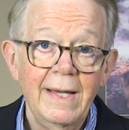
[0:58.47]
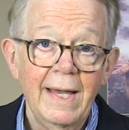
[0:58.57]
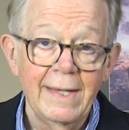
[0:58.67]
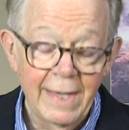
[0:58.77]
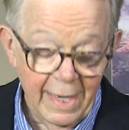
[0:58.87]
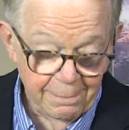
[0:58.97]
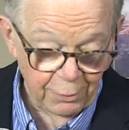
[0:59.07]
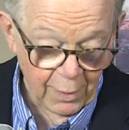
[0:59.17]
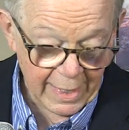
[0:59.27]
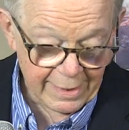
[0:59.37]
And I
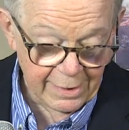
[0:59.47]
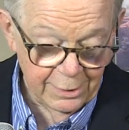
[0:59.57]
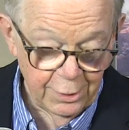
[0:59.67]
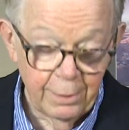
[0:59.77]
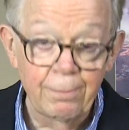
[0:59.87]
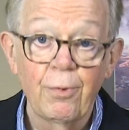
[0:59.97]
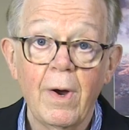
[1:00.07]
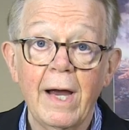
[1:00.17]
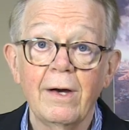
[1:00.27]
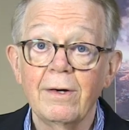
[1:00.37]
pray that your
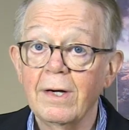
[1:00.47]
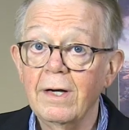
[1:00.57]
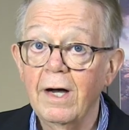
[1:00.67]
prayer